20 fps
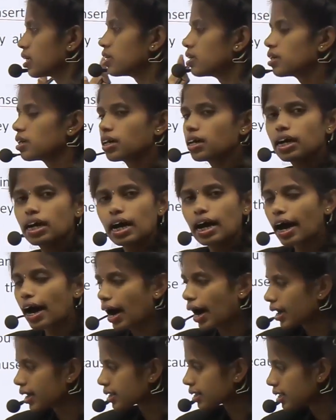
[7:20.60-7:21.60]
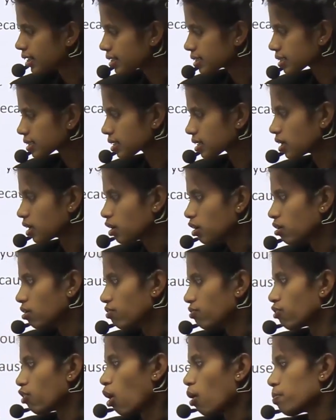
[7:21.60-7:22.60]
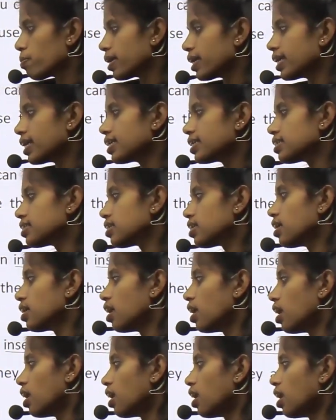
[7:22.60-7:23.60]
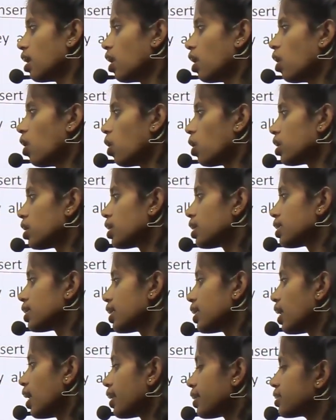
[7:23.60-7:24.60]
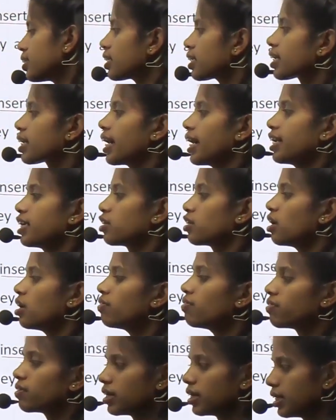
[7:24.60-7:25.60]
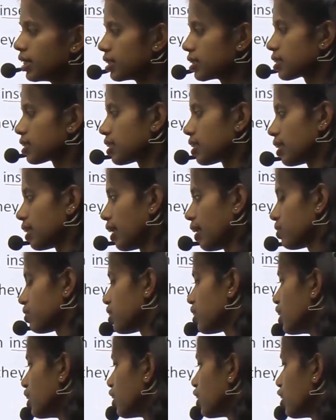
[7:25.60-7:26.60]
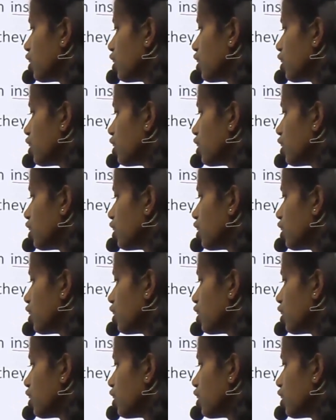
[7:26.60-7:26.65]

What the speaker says: a hard disk, floppy disk or the other kind of disk drives.